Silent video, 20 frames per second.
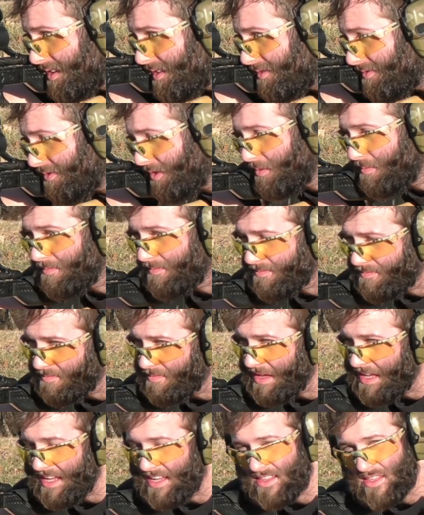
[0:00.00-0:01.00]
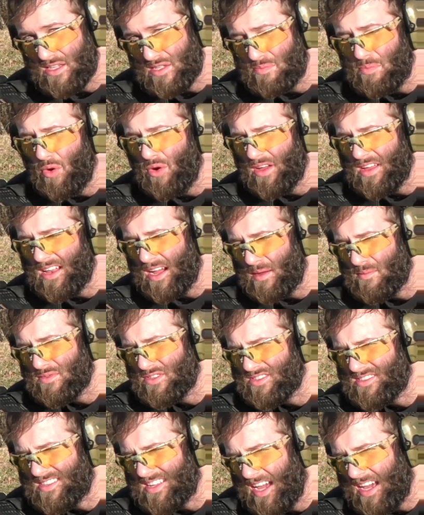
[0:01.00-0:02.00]
For me at this point, I'm
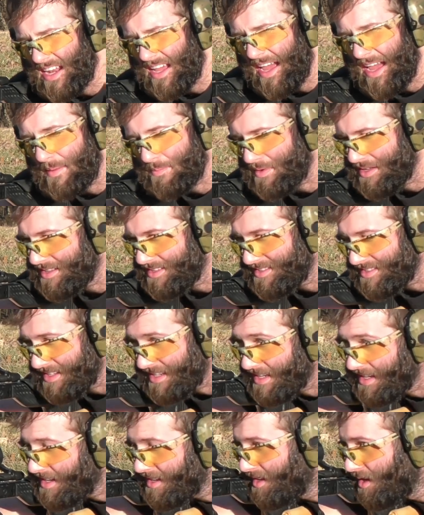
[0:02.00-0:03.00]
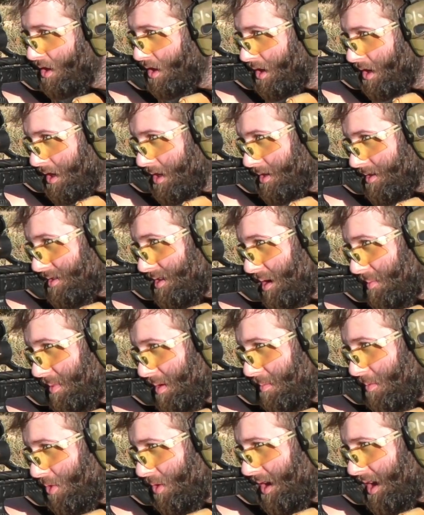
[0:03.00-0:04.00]
just kind of happy to see sub
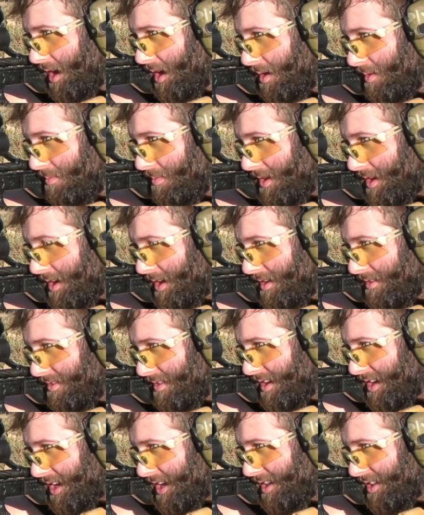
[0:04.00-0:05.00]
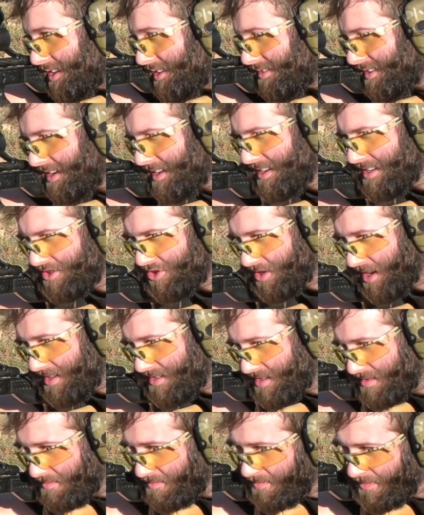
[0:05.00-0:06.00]
MOA because, again, this gun has
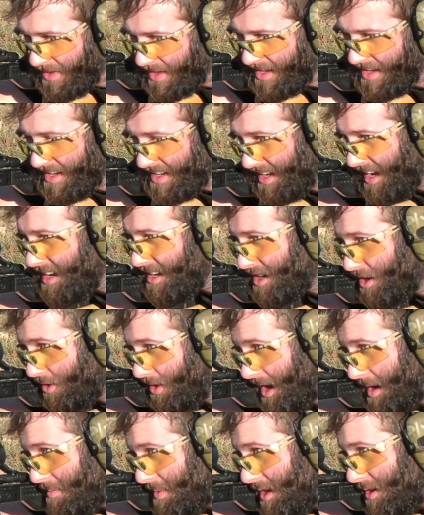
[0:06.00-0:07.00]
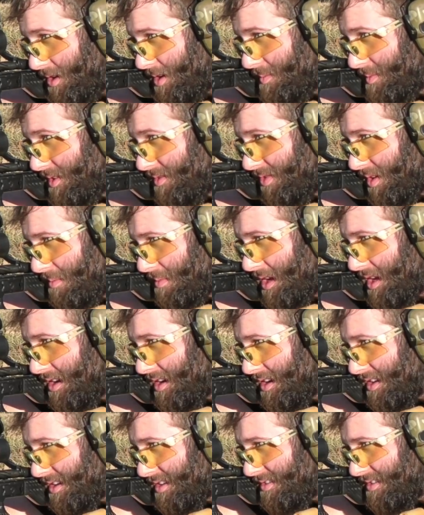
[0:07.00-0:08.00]
shot some kind of crappy groups, if I'm being
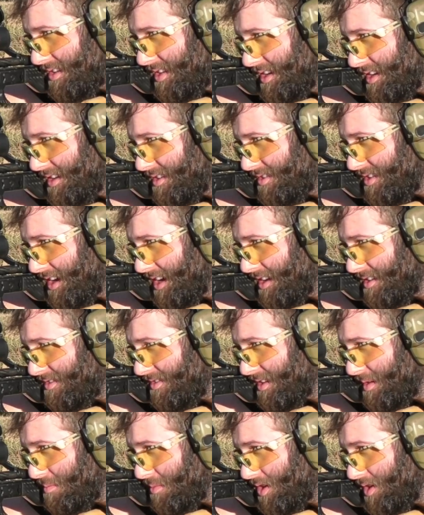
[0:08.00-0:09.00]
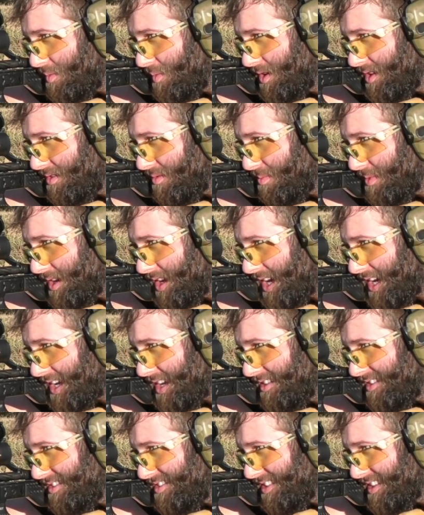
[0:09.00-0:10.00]
honest. It shot some good ones, but not
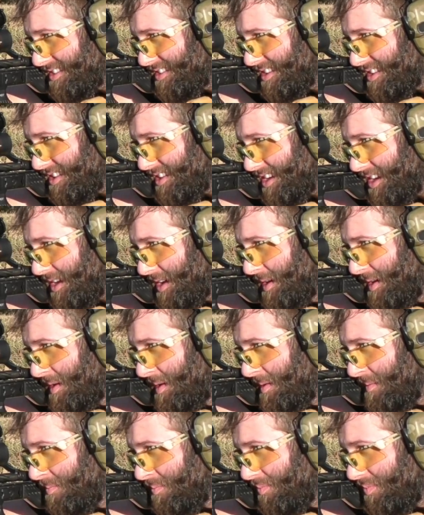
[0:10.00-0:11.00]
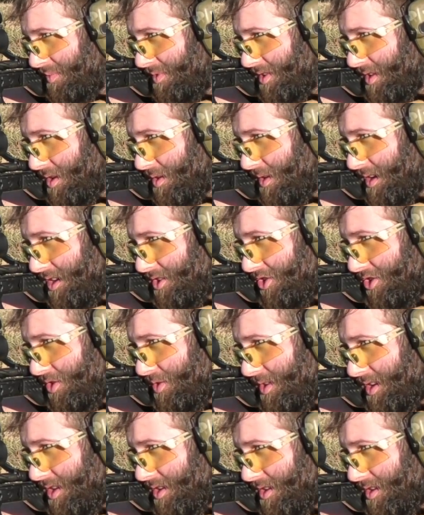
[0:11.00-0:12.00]
consistently. So it's
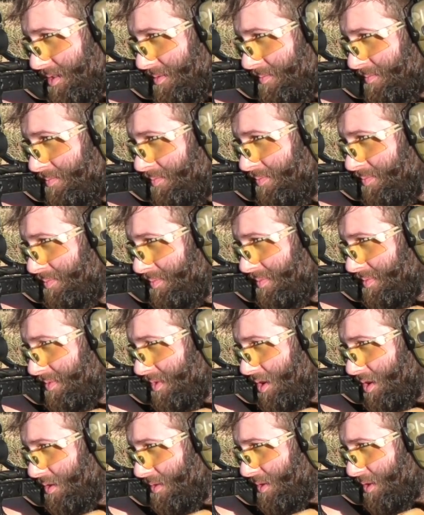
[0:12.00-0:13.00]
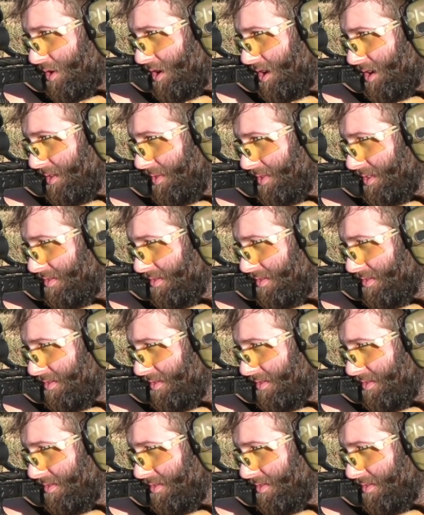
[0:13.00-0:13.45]
shooting good overall.